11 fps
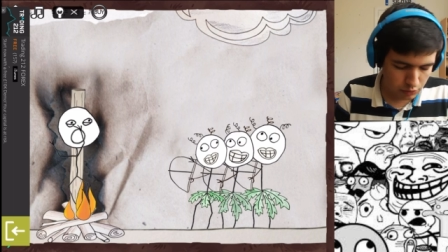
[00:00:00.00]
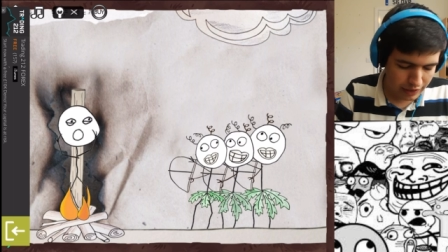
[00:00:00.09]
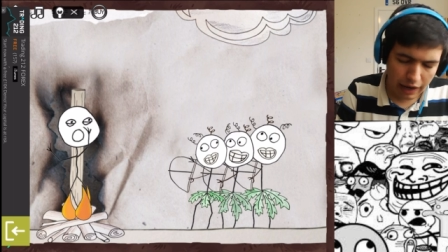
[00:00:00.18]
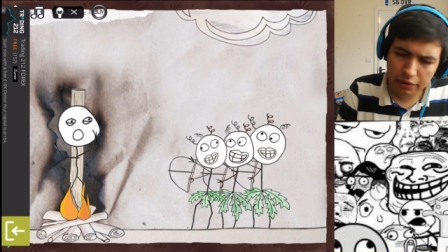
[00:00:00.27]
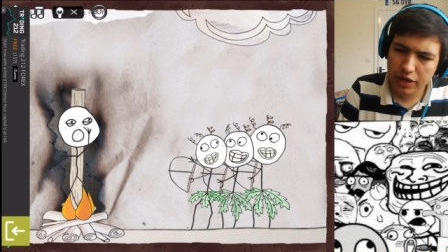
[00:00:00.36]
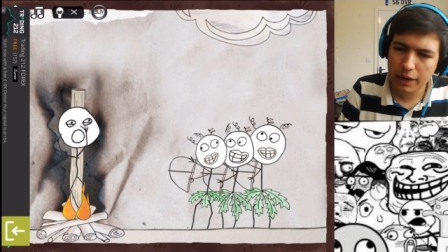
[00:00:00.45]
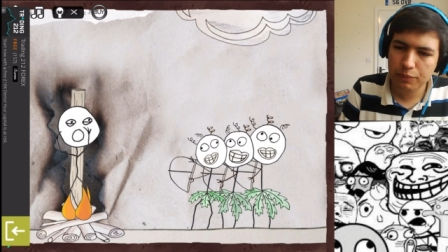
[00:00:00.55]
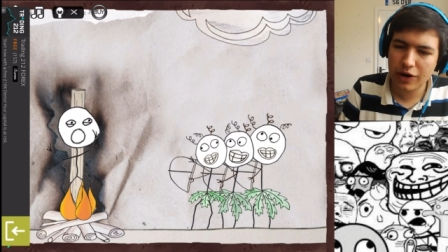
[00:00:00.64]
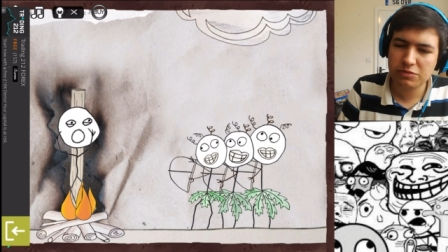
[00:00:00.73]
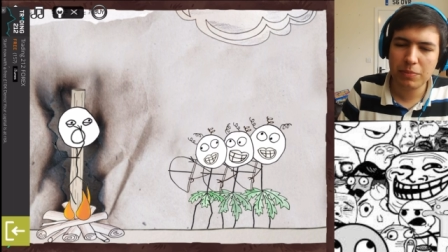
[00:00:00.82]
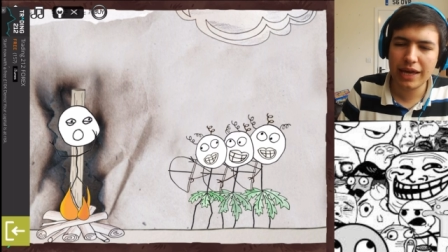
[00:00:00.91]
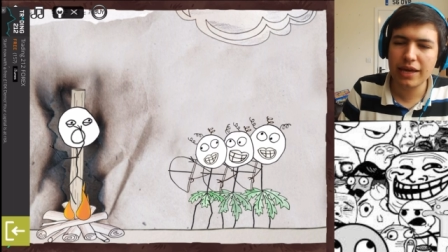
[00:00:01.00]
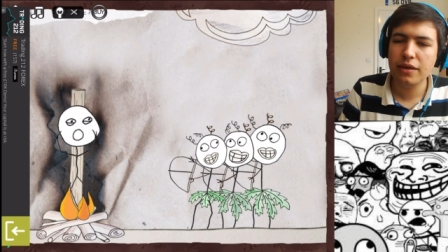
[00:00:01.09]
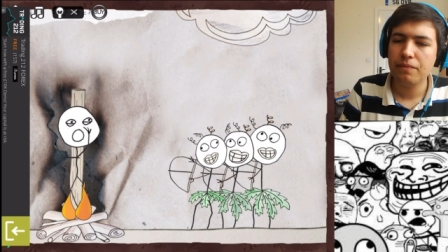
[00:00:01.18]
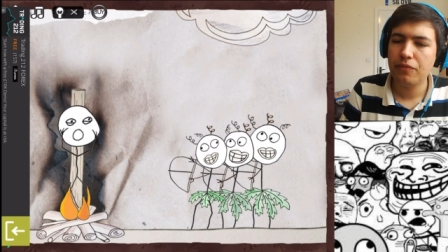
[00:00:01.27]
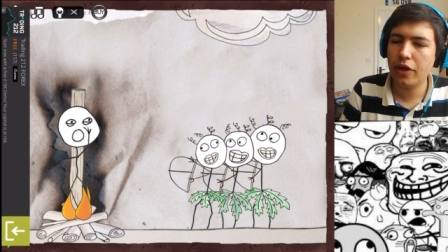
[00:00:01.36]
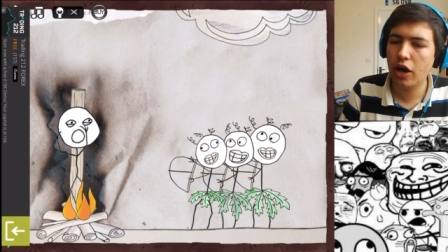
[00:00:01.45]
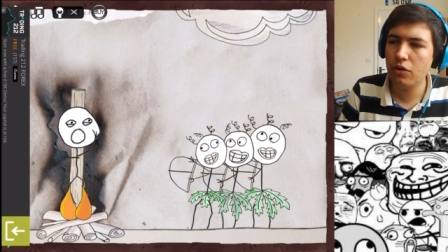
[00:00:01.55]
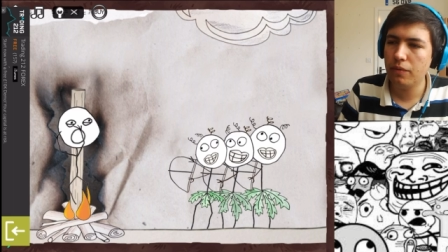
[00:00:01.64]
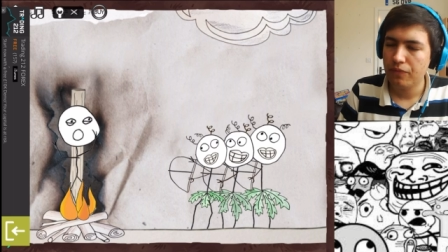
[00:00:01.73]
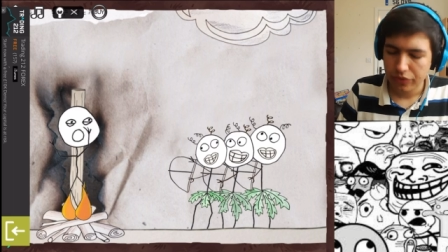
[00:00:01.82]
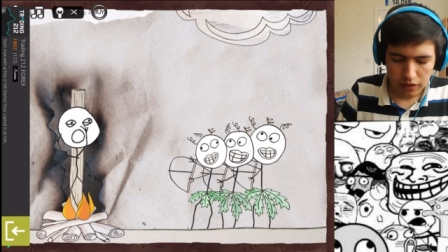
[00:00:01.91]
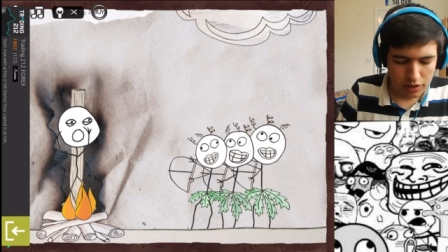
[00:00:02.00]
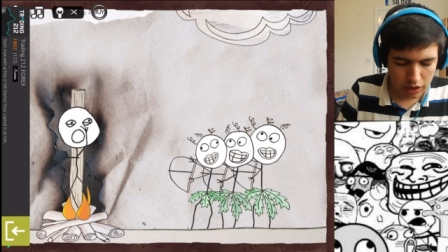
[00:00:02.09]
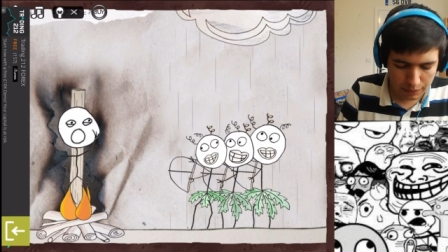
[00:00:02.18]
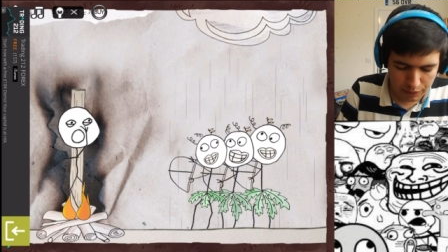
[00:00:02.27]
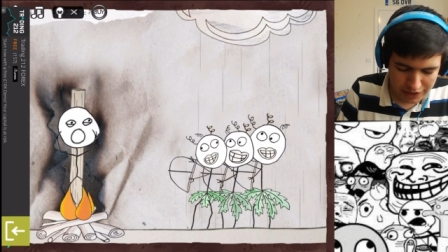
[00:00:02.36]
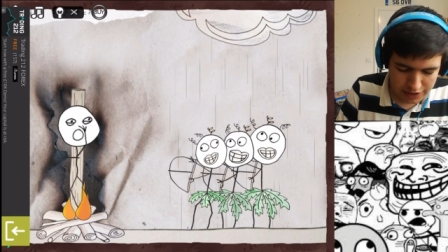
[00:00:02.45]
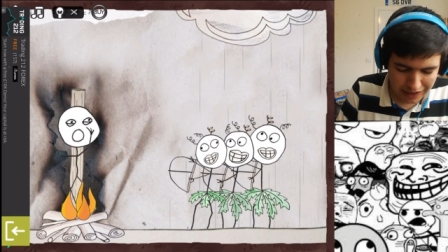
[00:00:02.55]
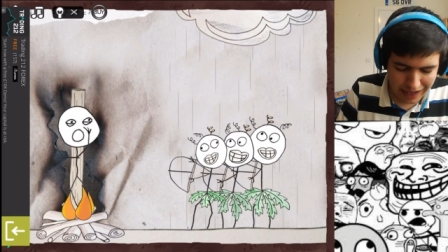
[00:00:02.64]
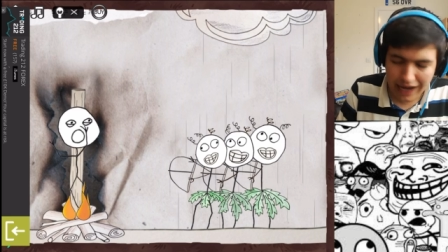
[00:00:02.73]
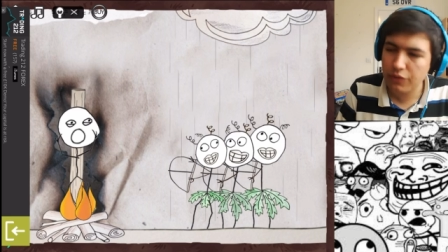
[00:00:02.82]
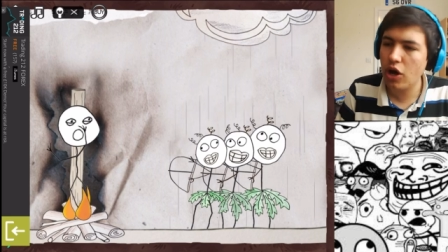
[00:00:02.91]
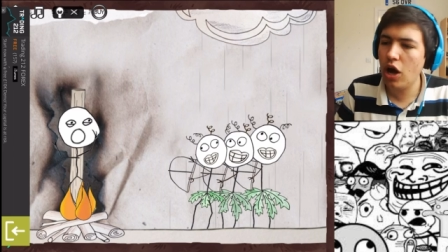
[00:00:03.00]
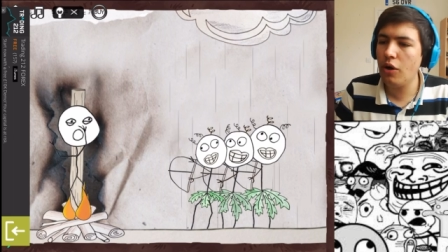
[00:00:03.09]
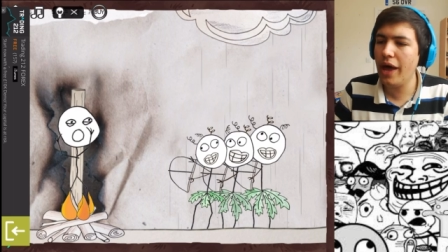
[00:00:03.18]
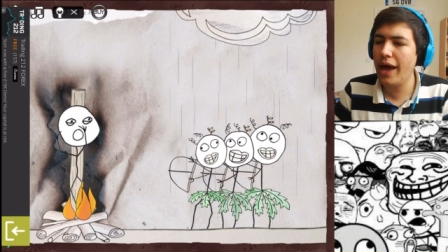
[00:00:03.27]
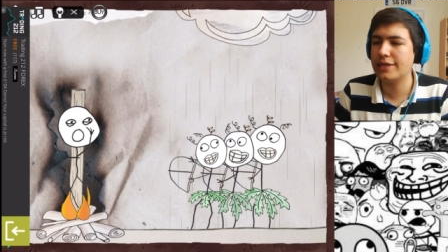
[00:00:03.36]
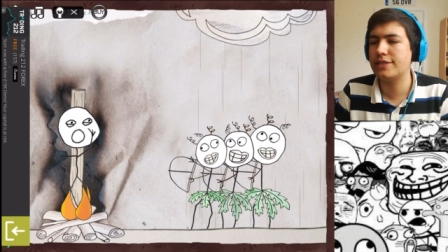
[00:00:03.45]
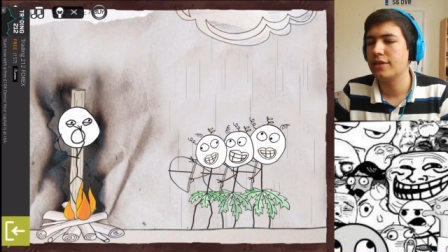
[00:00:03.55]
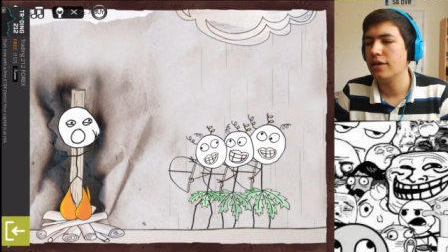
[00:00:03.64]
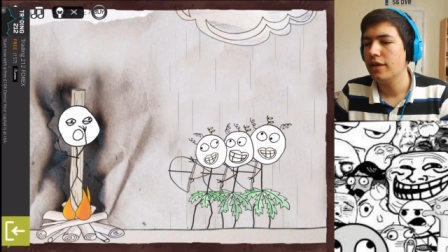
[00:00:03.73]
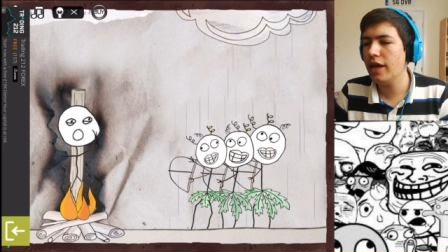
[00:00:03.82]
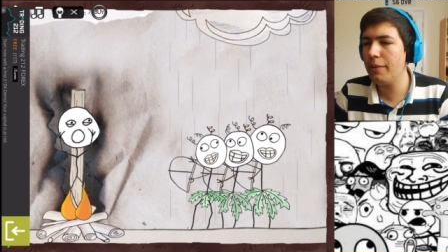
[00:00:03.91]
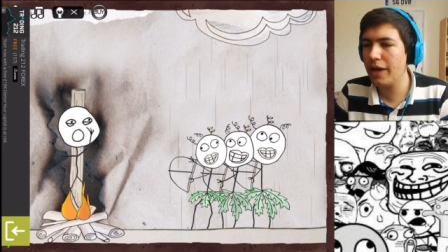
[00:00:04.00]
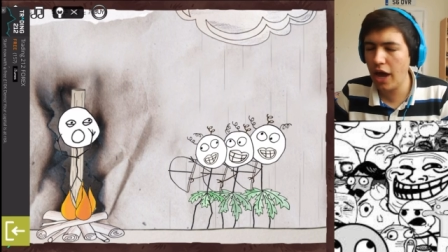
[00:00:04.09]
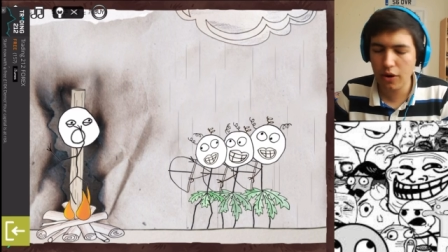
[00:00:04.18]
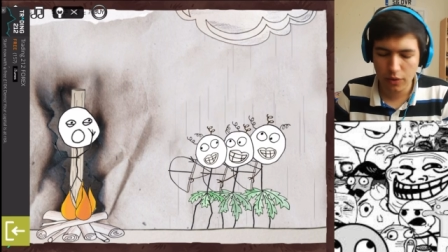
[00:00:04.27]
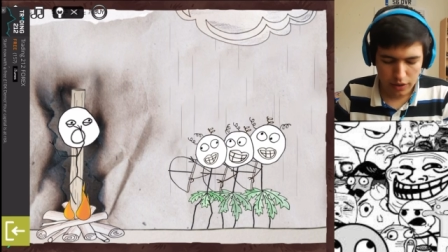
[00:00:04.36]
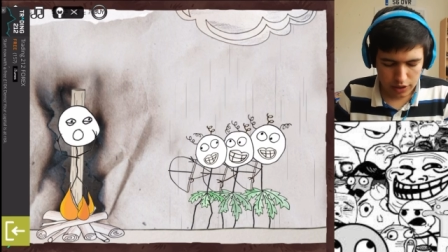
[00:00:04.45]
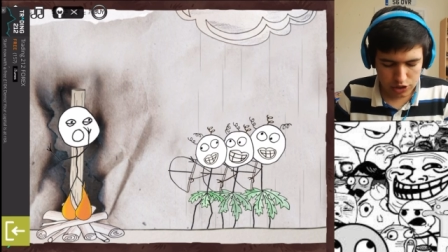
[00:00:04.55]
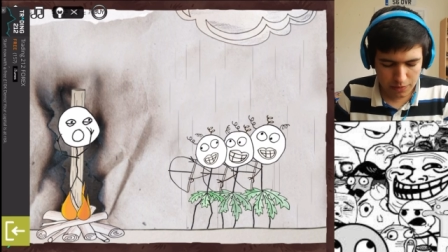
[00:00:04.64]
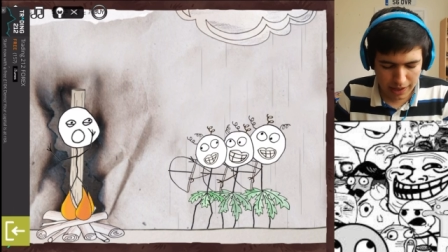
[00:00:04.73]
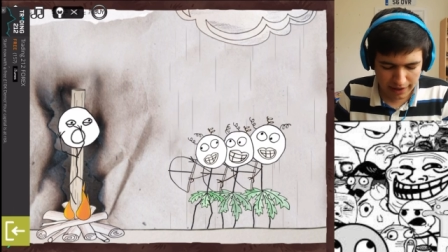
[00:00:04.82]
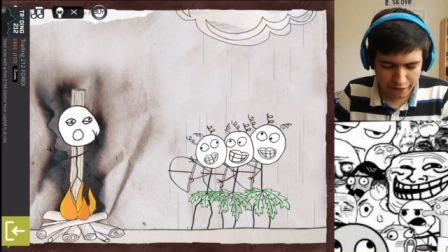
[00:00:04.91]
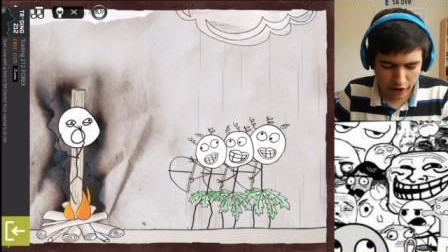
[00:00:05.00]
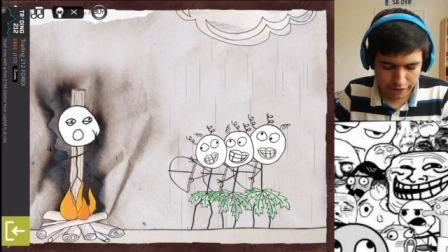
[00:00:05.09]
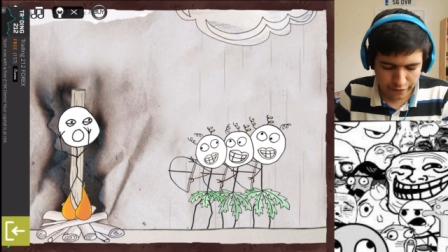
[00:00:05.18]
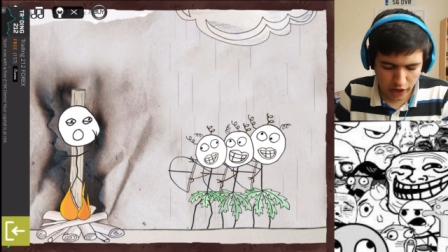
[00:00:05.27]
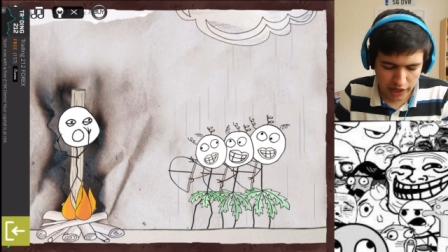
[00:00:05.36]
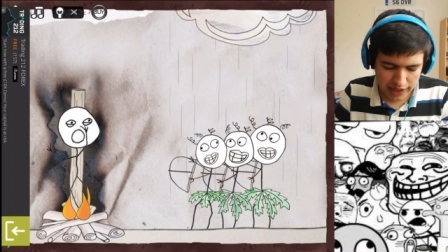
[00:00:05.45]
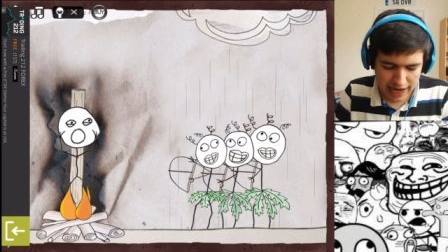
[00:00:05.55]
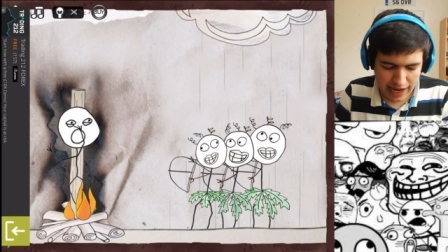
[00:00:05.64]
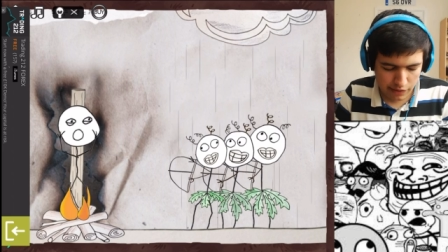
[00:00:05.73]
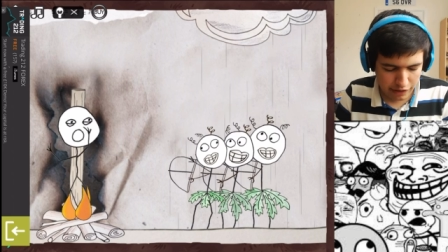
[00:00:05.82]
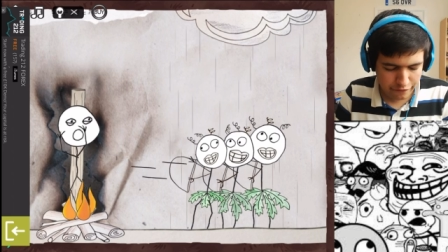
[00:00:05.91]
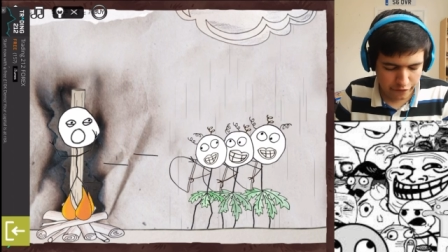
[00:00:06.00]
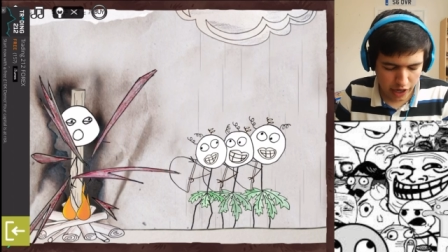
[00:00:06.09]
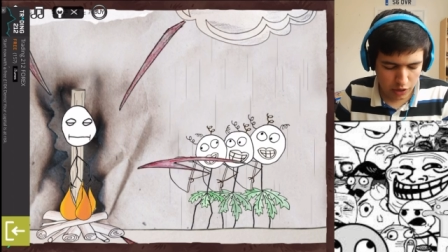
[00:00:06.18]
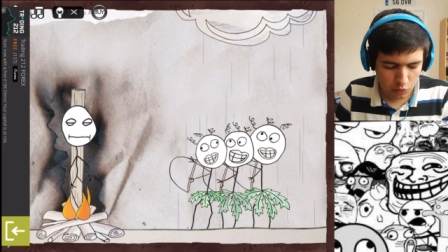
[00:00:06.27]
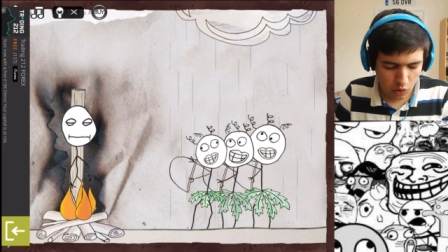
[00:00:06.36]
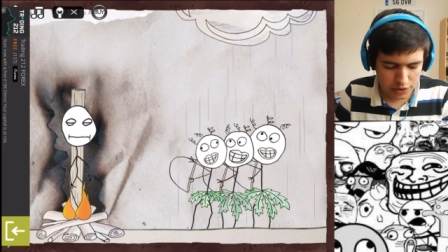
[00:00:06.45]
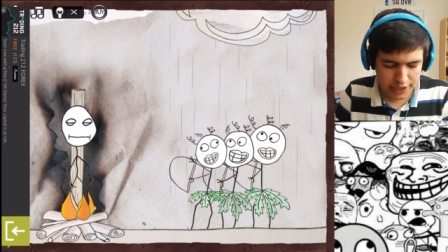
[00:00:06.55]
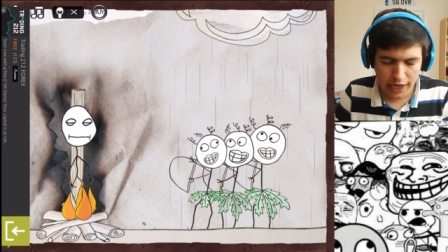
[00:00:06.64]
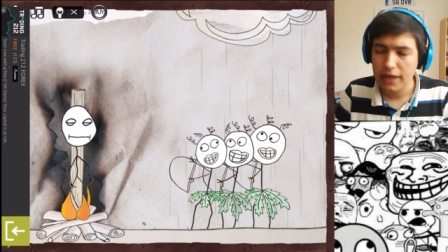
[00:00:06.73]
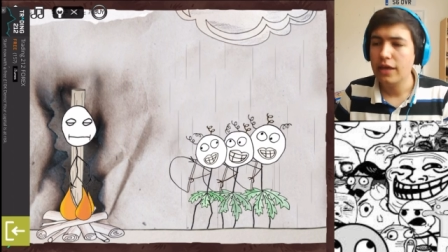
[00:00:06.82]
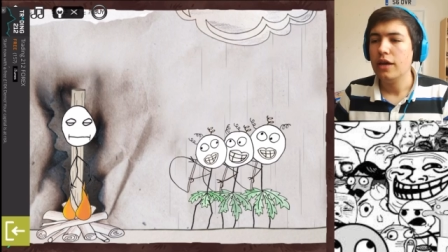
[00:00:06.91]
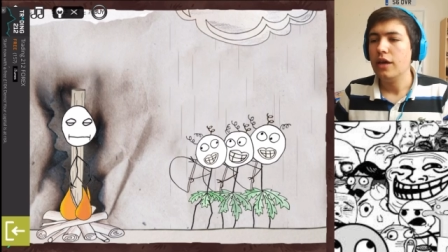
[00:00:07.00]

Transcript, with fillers: So now, can I press me? No. Can I press the cloud? Oh, yes! There we go. So maybe if I fire now, they'll fire water.